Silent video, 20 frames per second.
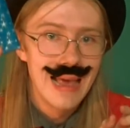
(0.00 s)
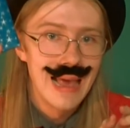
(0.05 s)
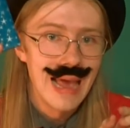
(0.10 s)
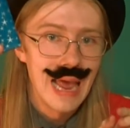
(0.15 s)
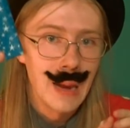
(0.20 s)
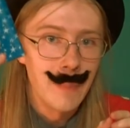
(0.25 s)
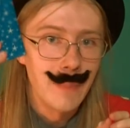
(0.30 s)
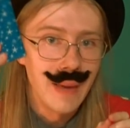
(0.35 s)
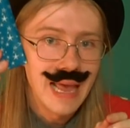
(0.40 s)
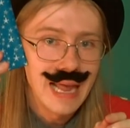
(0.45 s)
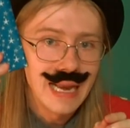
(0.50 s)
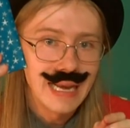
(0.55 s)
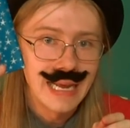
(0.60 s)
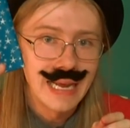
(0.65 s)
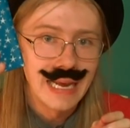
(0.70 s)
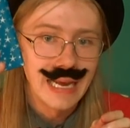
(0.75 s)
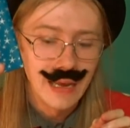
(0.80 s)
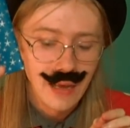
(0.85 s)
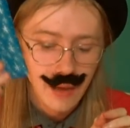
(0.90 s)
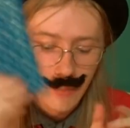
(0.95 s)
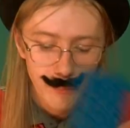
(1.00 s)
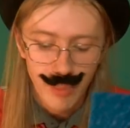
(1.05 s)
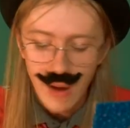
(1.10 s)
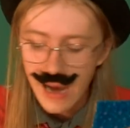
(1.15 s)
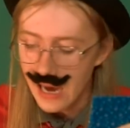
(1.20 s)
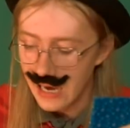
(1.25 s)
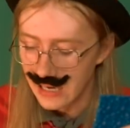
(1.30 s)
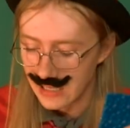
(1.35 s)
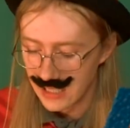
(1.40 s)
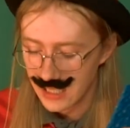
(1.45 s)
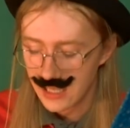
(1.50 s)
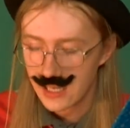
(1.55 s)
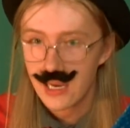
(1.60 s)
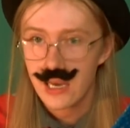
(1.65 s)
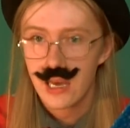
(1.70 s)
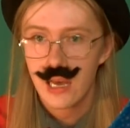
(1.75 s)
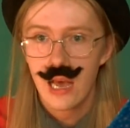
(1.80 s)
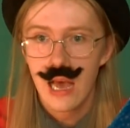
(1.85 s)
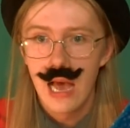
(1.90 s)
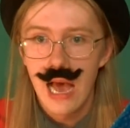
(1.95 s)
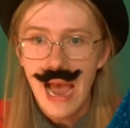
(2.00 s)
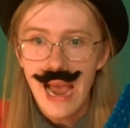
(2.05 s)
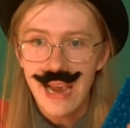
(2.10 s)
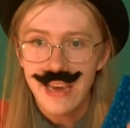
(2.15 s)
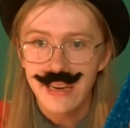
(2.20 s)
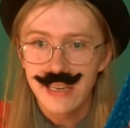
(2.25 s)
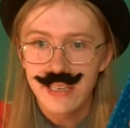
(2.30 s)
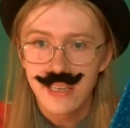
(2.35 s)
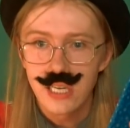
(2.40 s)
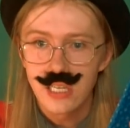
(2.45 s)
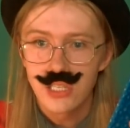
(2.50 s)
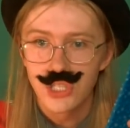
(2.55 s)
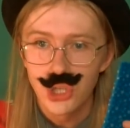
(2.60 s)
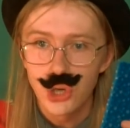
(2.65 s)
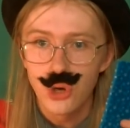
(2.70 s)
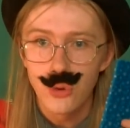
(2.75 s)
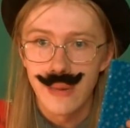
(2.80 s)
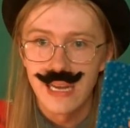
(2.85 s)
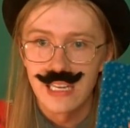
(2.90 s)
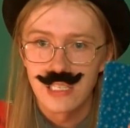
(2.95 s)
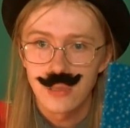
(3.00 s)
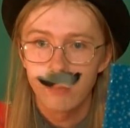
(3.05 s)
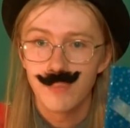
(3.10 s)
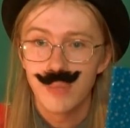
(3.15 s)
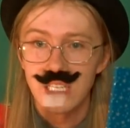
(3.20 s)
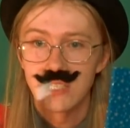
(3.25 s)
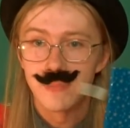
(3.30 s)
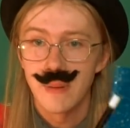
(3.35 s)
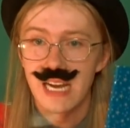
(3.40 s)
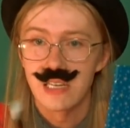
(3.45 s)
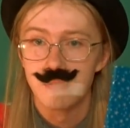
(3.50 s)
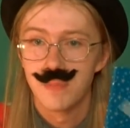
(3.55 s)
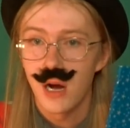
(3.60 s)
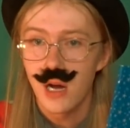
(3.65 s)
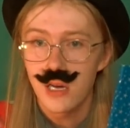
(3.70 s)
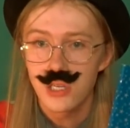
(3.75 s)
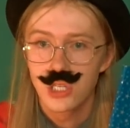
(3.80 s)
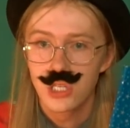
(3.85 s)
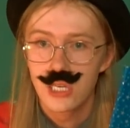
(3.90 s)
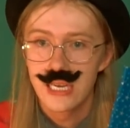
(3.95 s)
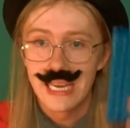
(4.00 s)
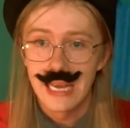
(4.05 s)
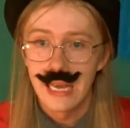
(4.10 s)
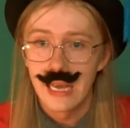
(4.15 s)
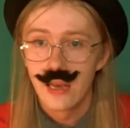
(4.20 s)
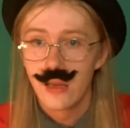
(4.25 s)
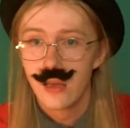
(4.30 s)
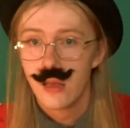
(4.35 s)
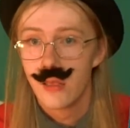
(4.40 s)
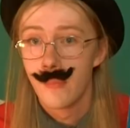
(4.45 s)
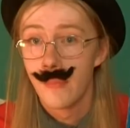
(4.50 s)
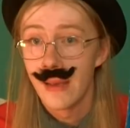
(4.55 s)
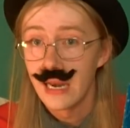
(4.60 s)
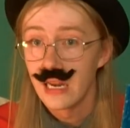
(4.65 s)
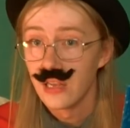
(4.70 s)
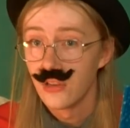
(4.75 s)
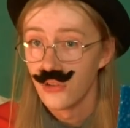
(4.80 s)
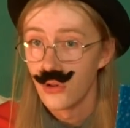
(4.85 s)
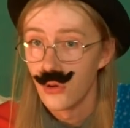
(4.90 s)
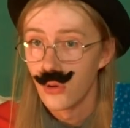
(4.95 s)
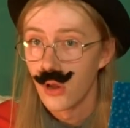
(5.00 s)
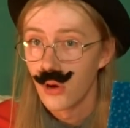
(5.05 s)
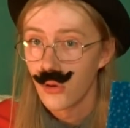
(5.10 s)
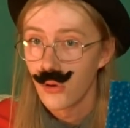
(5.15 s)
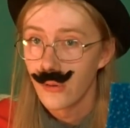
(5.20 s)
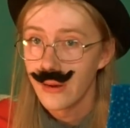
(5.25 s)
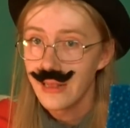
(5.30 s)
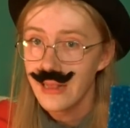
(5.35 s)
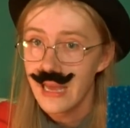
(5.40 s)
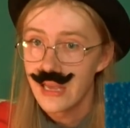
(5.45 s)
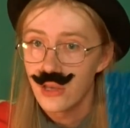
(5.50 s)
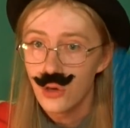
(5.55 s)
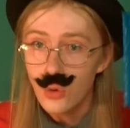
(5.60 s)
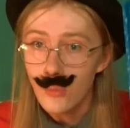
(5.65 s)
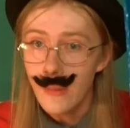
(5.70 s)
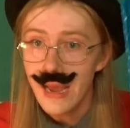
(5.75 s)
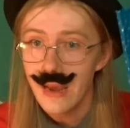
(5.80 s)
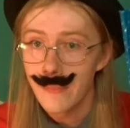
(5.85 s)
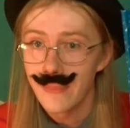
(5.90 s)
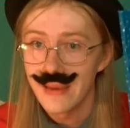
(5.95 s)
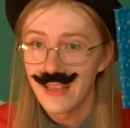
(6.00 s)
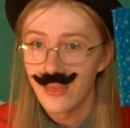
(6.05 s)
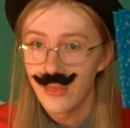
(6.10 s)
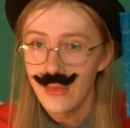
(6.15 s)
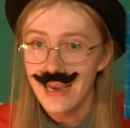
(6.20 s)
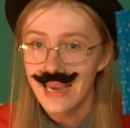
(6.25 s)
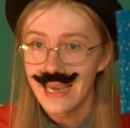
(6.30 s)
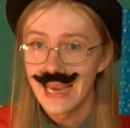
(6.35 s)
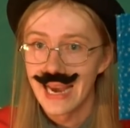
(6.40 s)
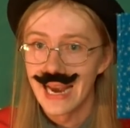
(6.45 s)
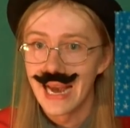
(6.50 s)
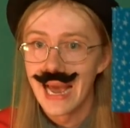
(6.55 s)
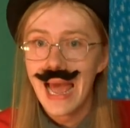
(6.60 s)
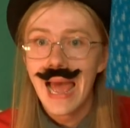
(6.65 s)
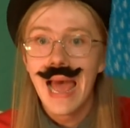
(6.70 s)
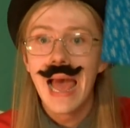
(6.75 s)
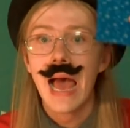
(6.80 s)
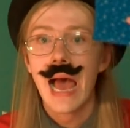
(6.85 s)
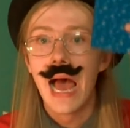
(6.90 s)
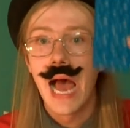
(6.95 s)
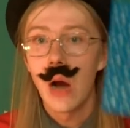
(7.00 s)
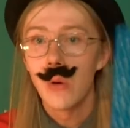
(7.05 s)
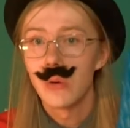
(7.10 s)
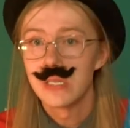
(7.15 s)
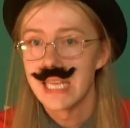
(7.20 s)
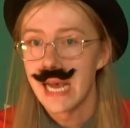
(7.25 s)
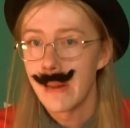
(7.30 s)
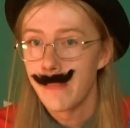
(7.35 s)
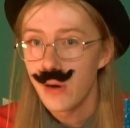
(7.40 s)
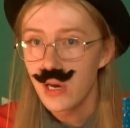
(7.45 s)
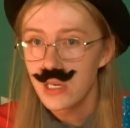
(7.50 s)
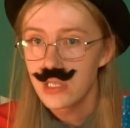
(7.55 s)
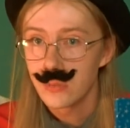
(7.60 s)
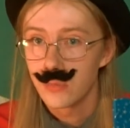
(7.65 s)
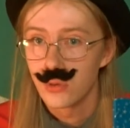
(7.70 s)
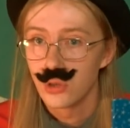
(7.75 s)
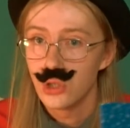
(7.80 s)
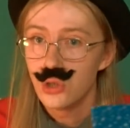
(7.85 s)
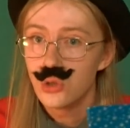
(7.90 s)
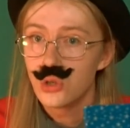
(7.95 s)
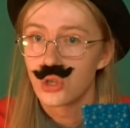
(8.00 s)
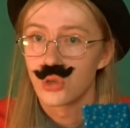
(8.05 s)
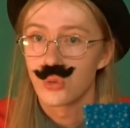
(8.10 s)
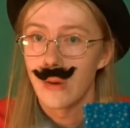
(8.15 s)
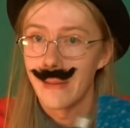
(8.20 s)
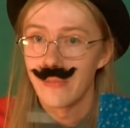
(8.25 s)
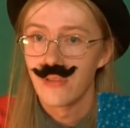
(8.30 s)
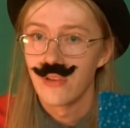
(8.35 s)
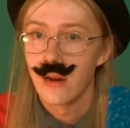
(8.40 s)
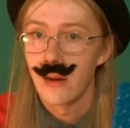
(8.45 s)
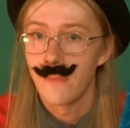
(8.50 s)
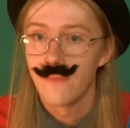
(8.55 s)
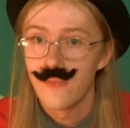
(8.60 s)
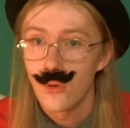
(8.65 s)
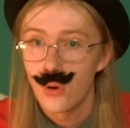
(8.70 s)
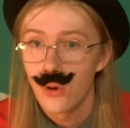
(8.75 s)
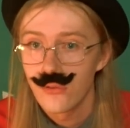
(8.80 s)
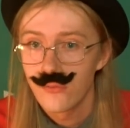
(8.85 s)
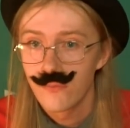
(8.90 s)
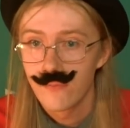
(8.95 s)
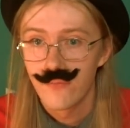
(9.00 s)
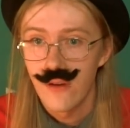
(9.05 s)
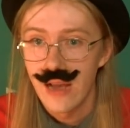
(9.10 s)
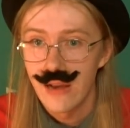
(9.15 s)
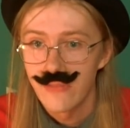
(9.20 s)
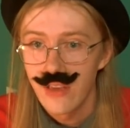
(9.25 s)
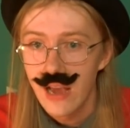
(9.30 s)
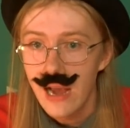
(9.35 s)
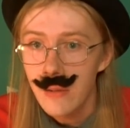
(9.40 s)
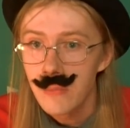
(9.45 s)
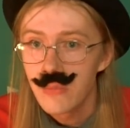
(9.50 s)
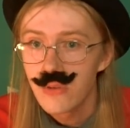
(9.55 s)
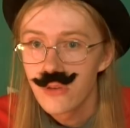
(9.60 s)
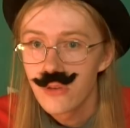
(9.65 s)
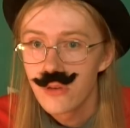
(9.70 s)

a penny, but I can consume it, bish bash bosh. The penny's no longer in there. You may be thinking, how is that possible? You just wrapped it up 5 times.